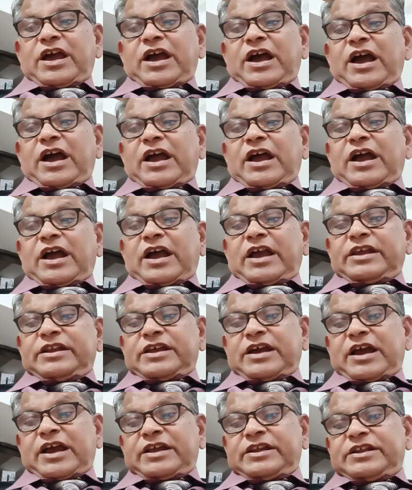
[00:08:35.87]

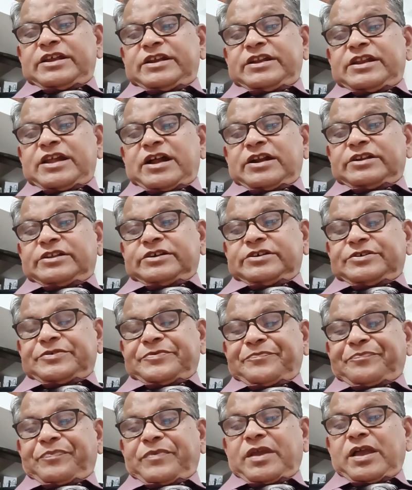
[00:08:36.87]
I did
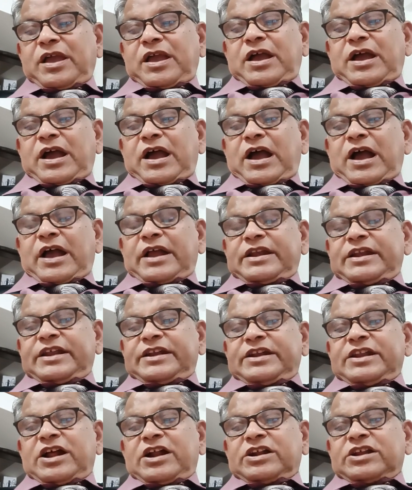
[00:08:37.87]

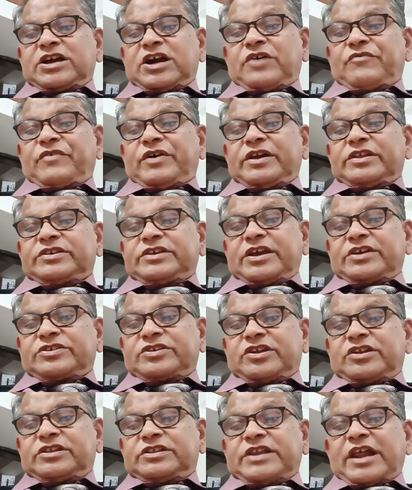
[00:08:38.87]
not cover
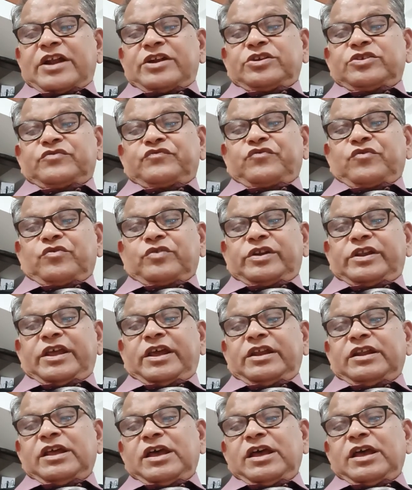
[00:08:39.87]
sections 10 to 14.